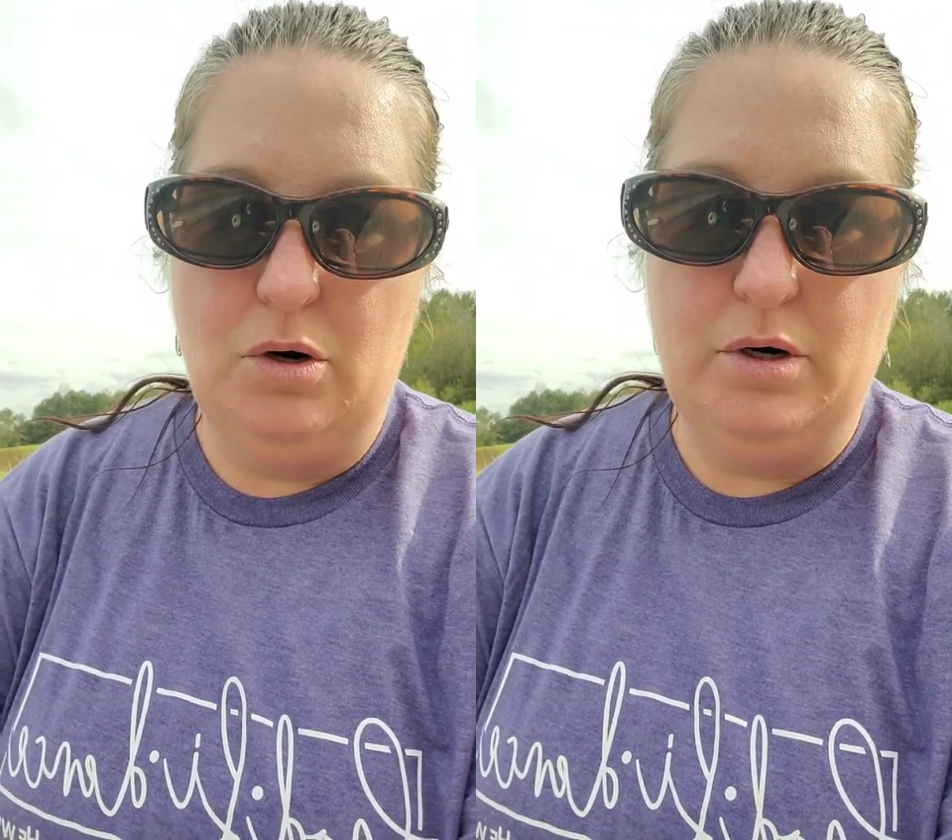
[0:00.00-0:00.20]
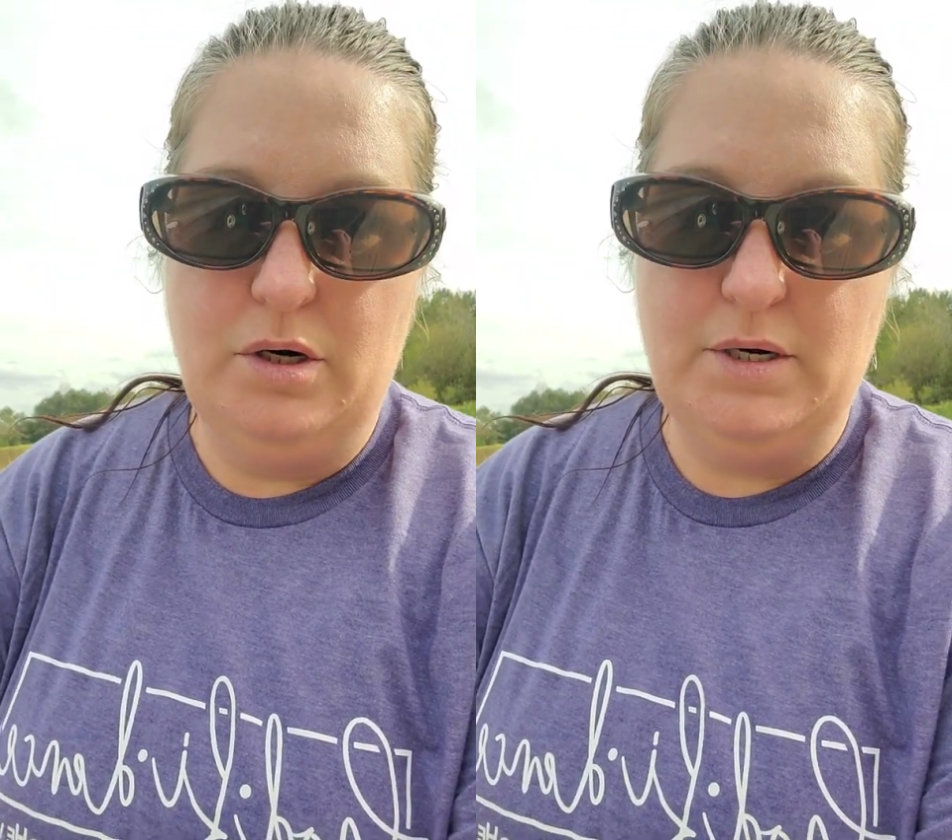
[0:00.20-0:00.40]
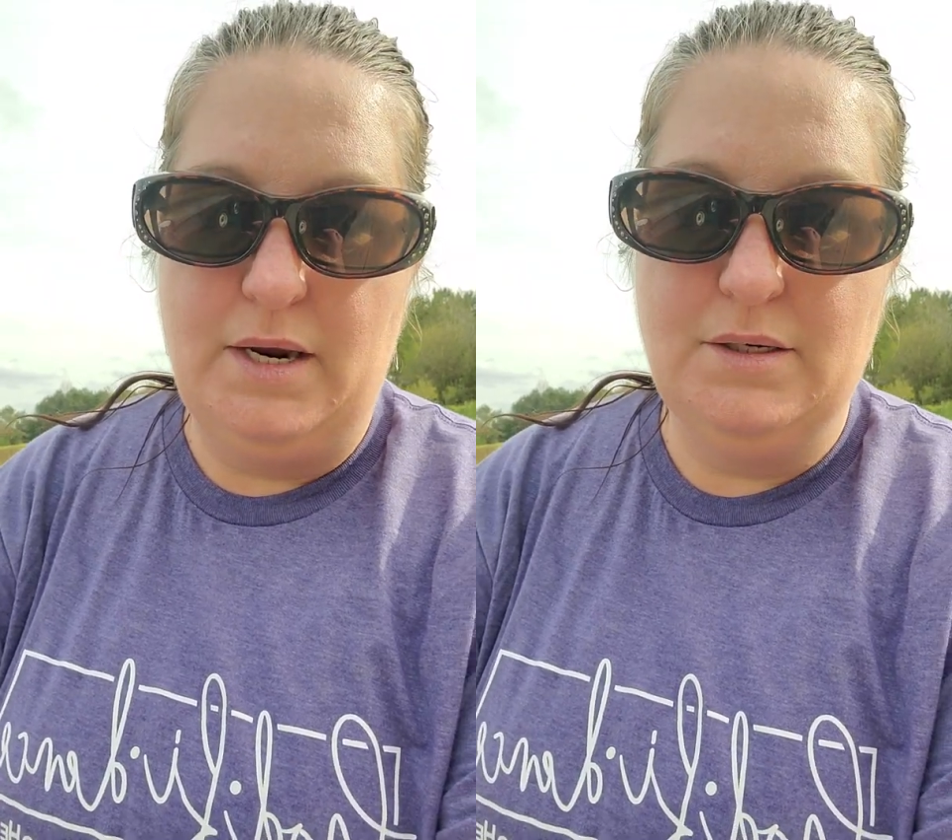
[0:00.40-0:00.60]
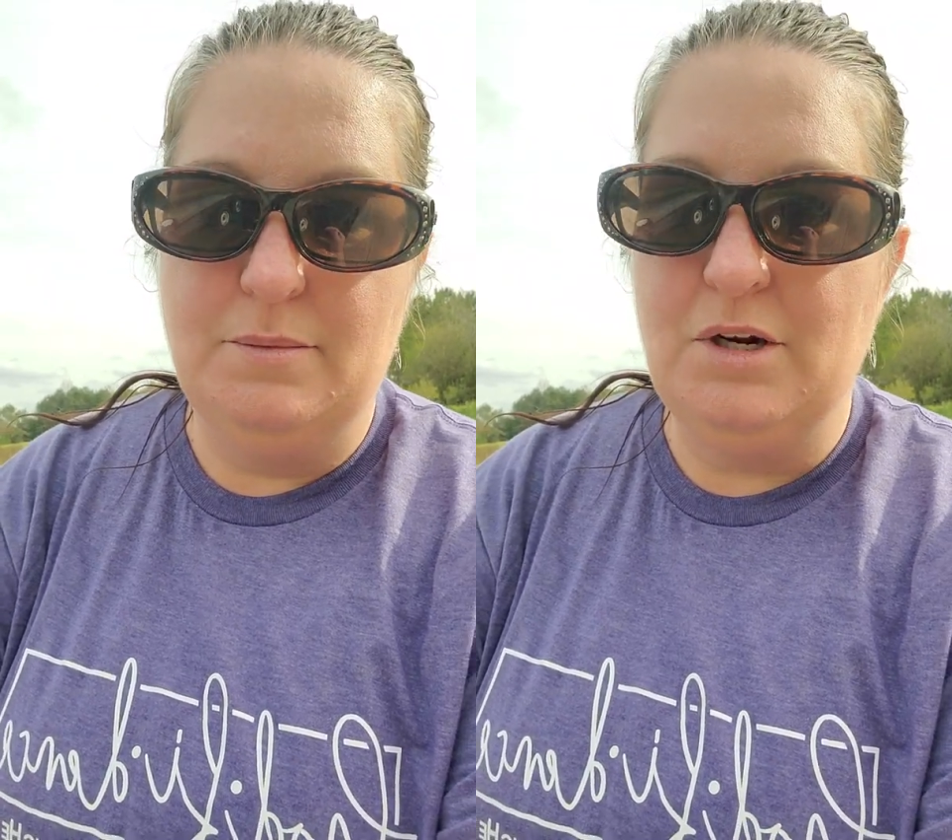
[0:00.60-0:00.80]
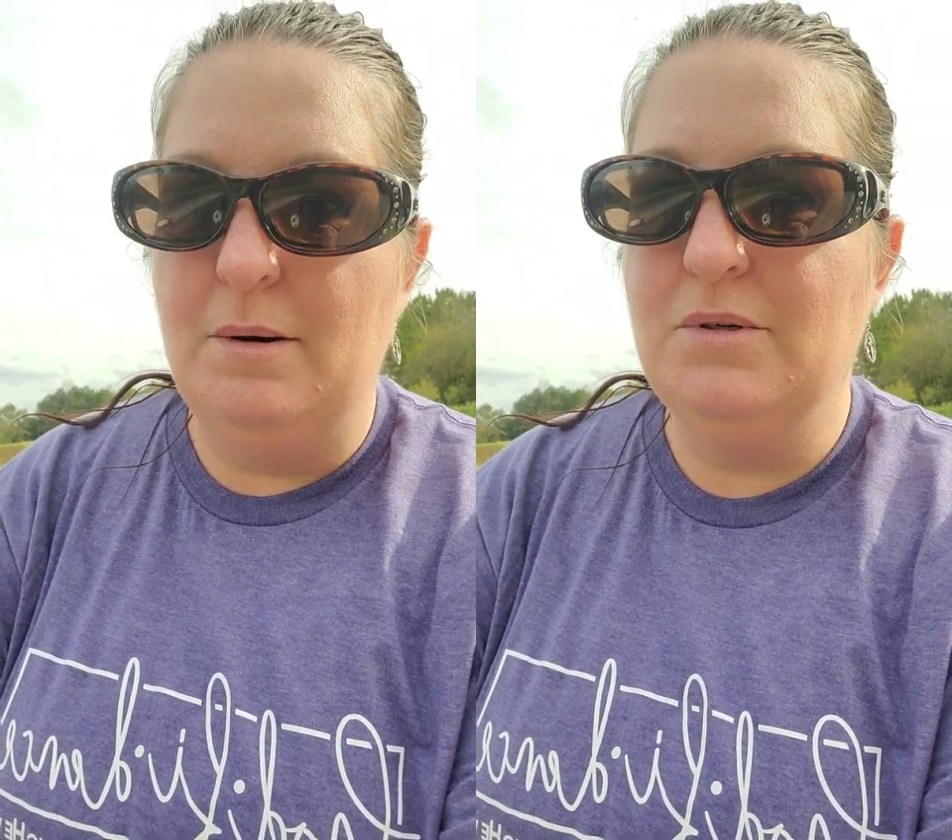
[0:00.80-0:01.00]
hard to take
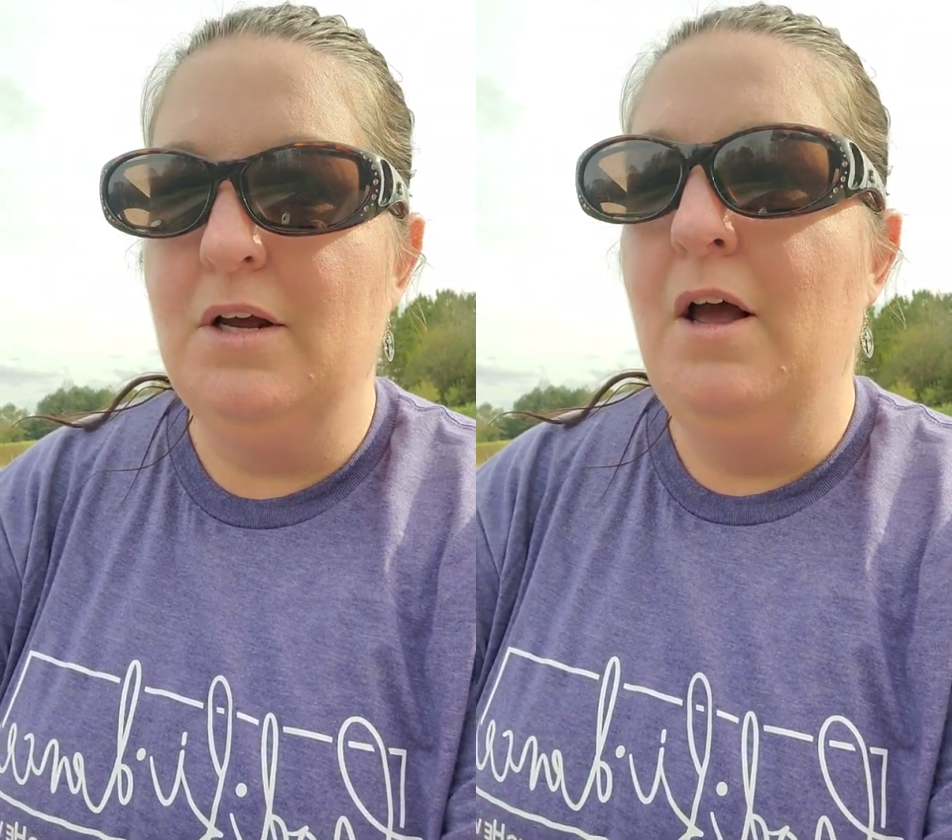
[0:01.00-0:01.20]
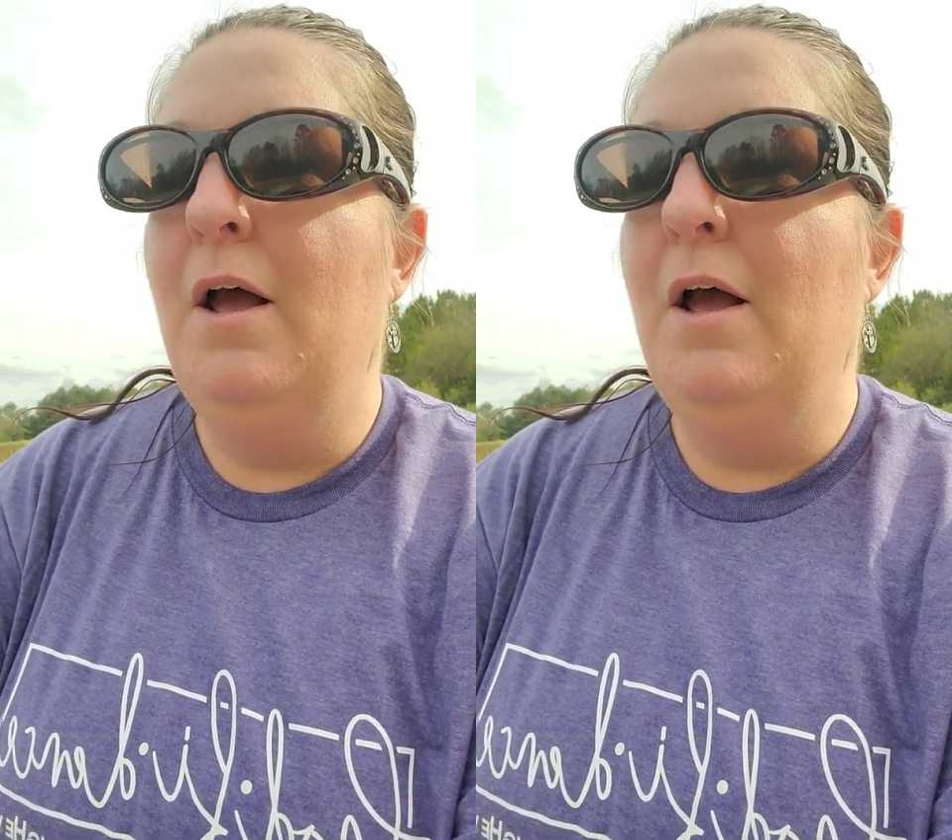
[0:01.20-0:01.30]
sometimes,